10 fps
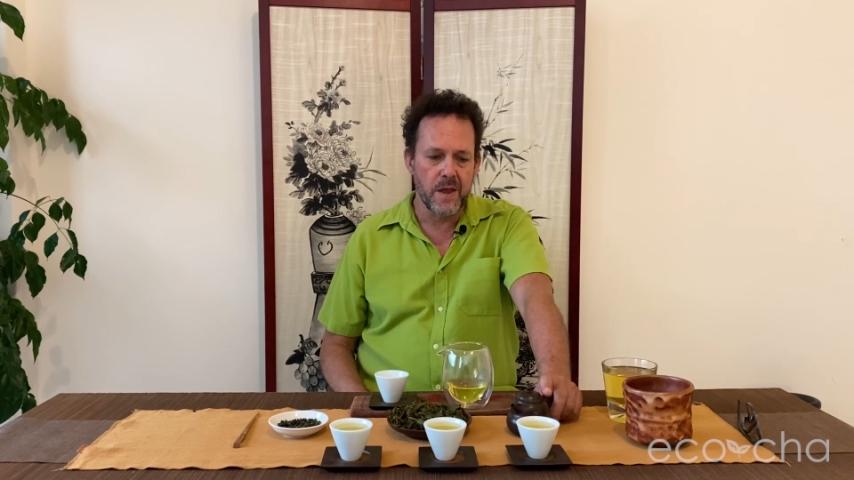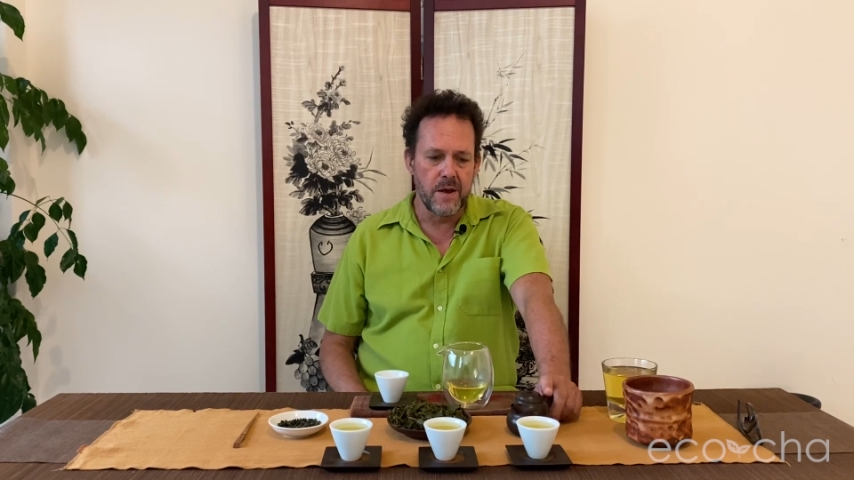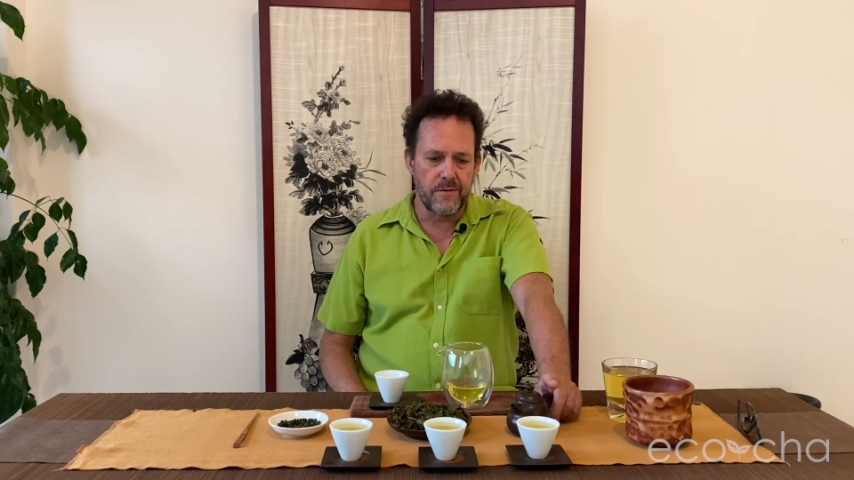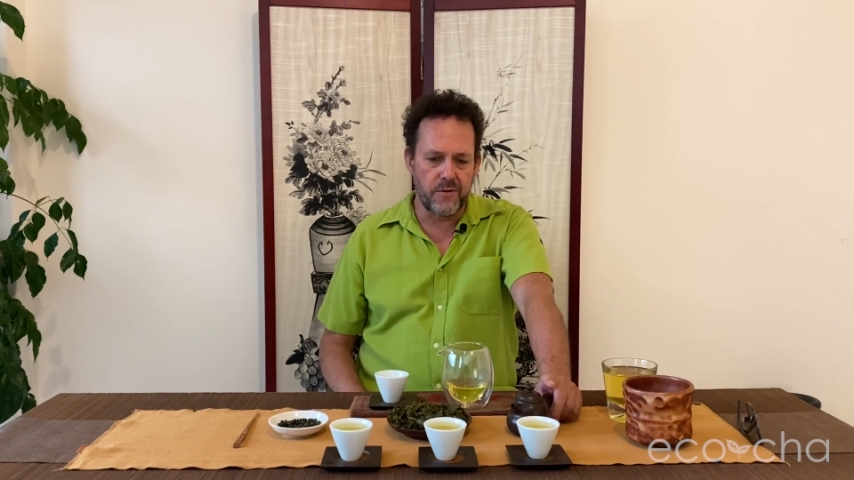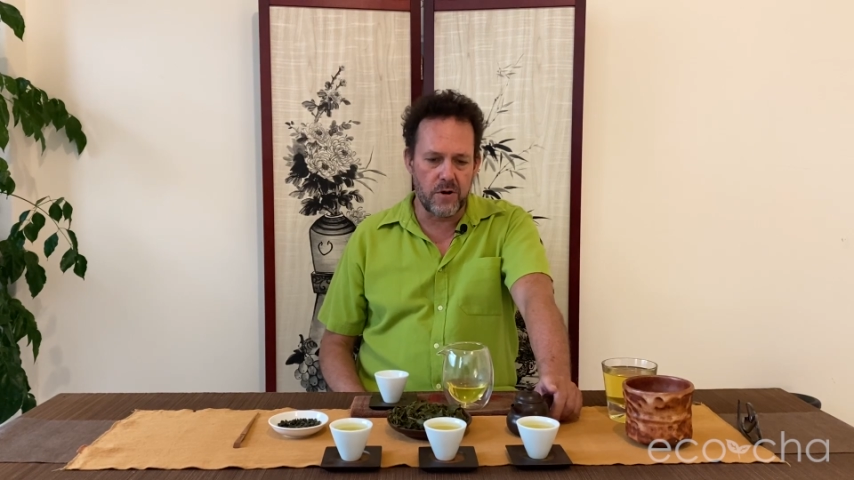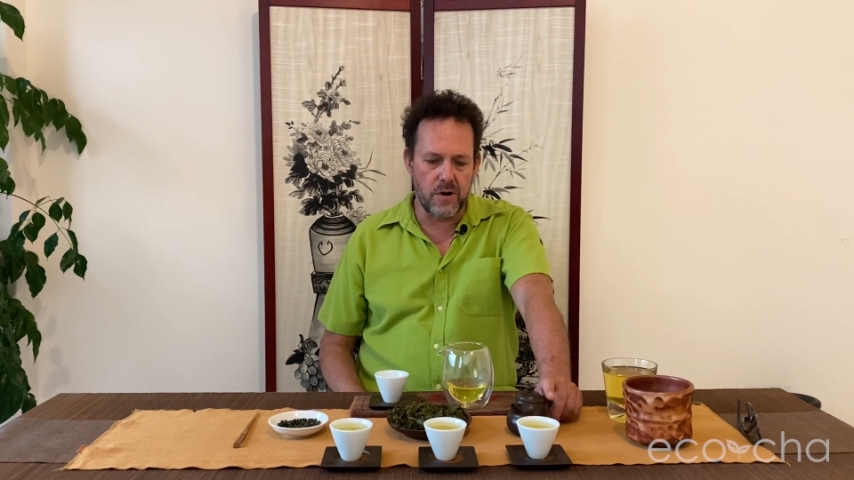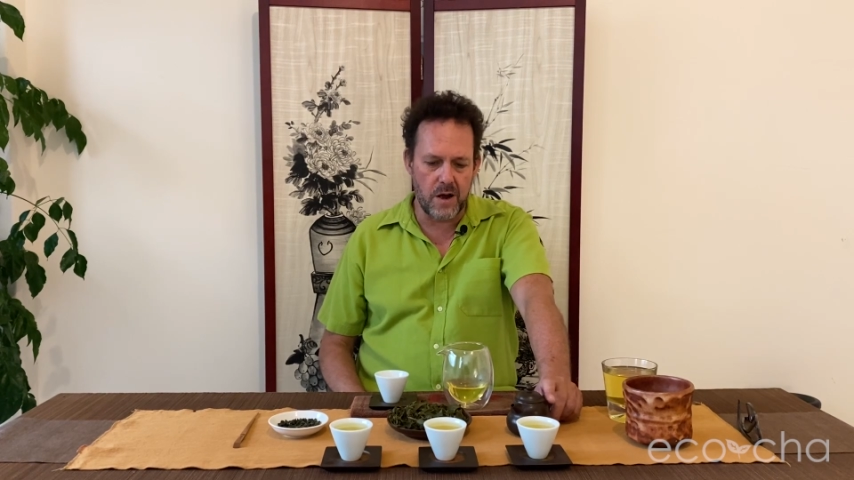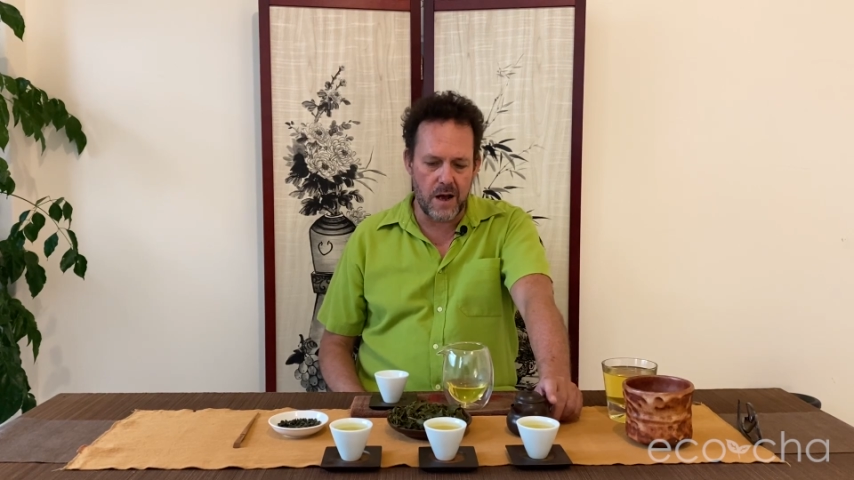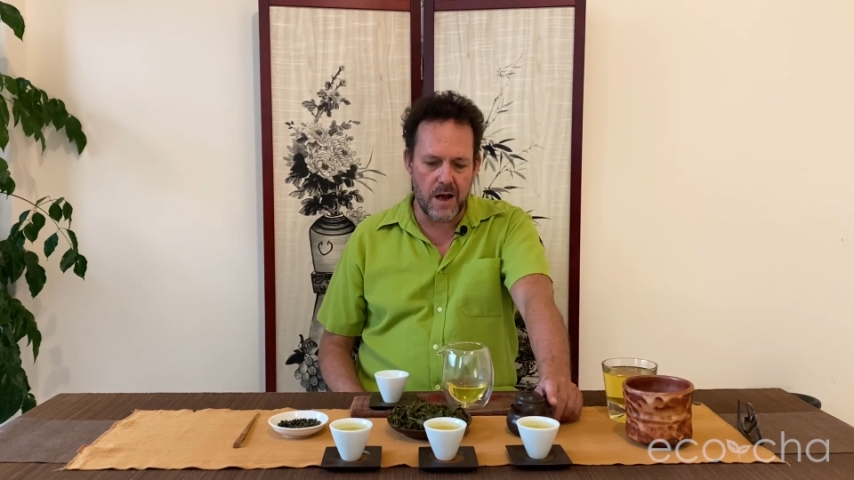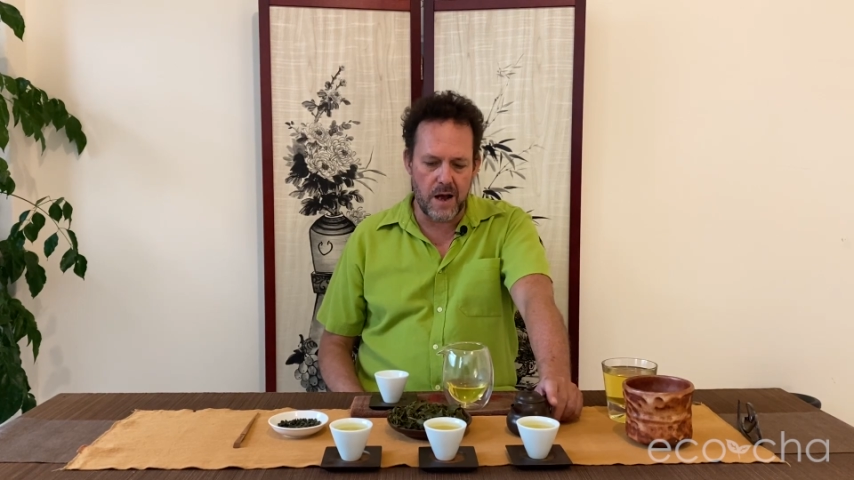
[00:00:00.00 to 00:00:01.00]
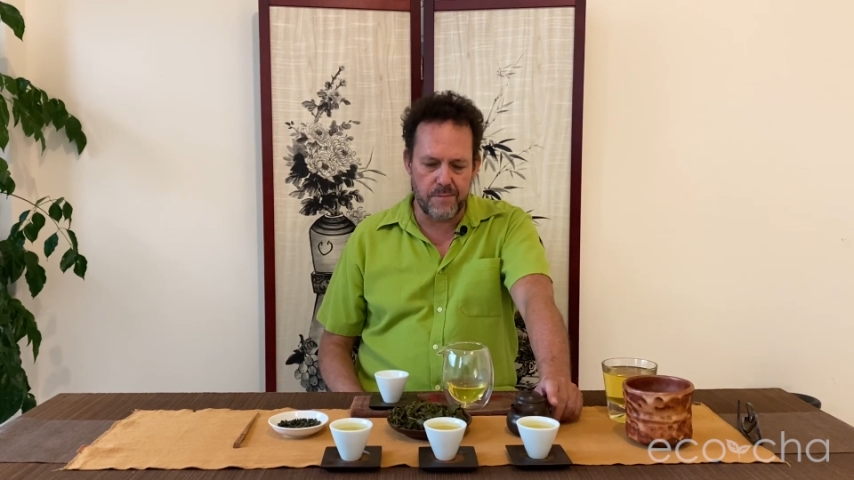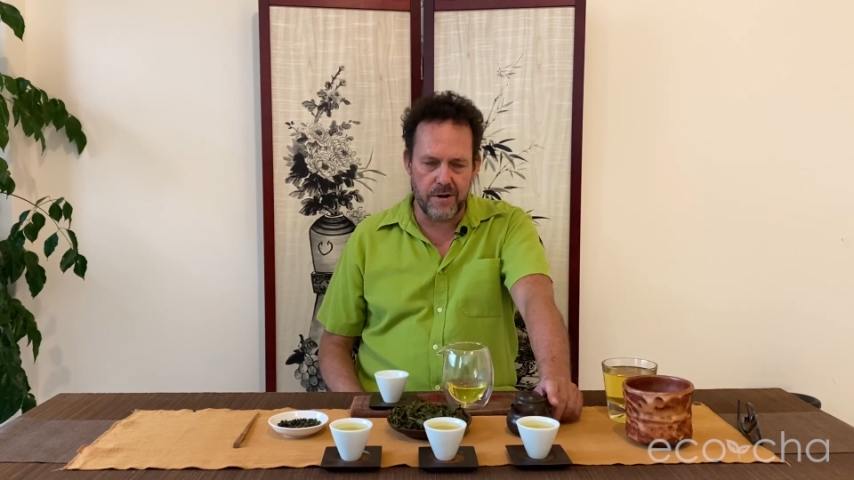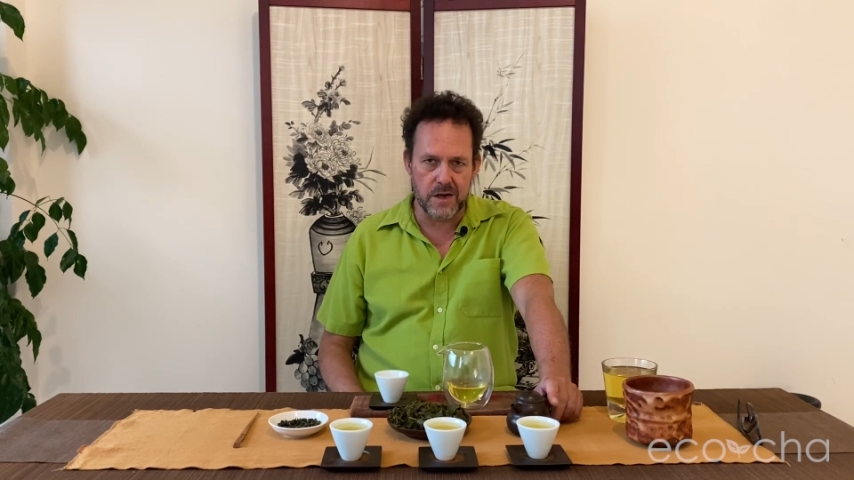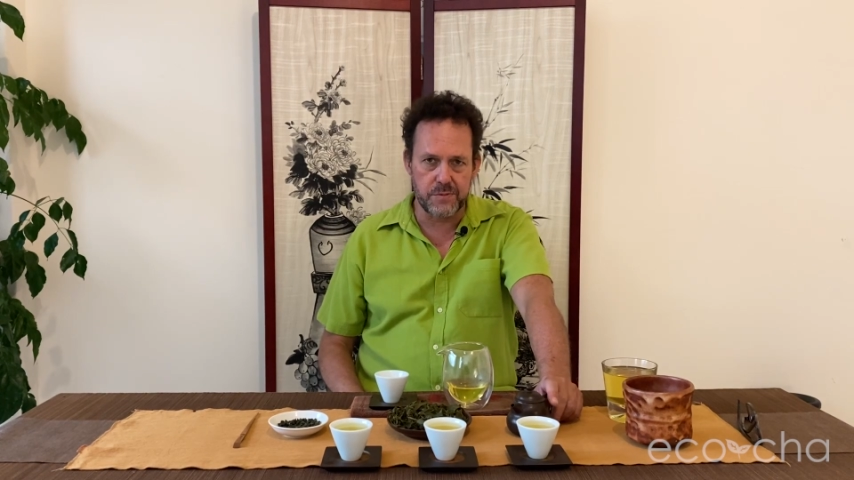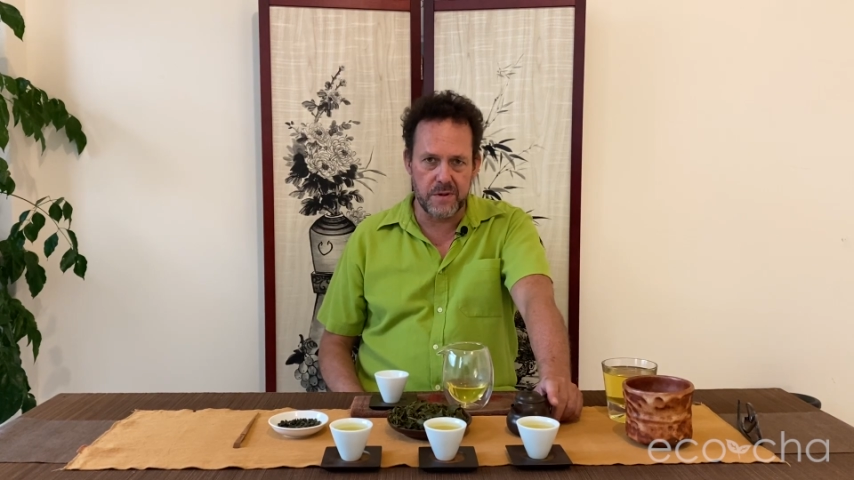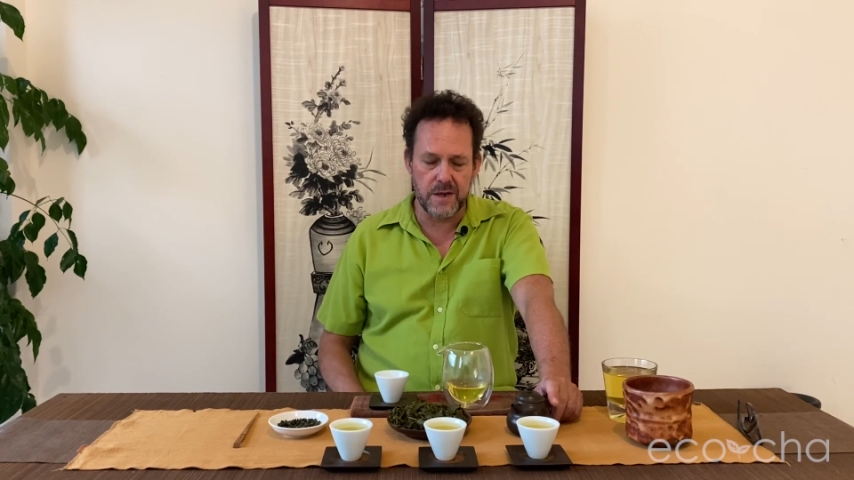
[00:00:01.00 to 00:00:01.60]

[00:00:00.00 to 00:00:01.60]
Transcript: for approximately